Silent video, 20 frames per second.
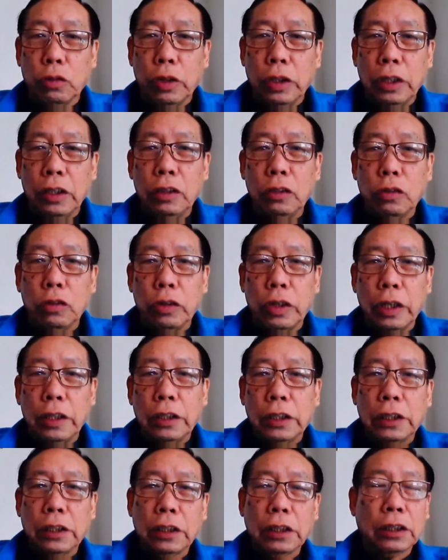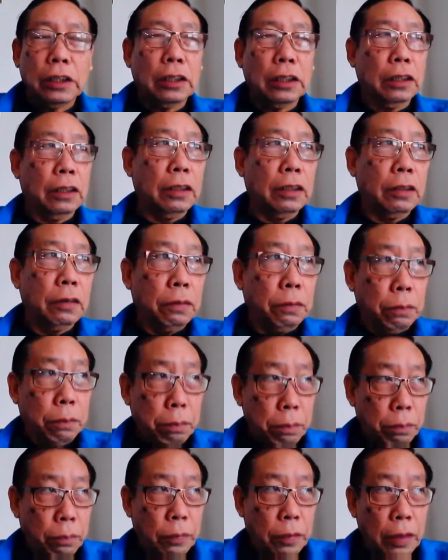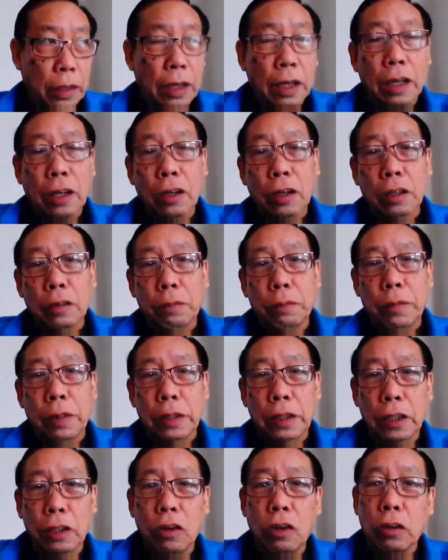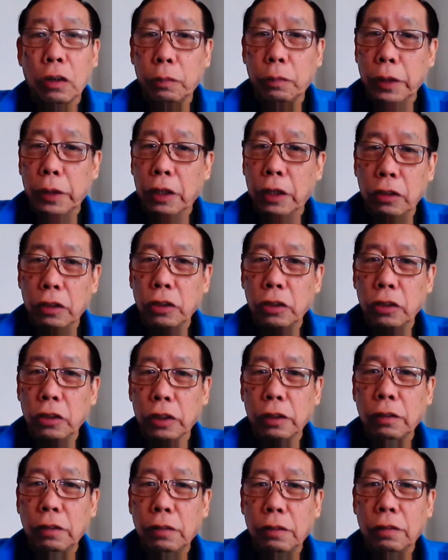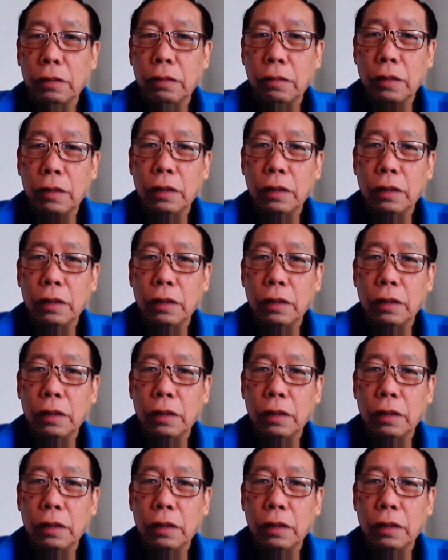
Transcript: In today's economic condition,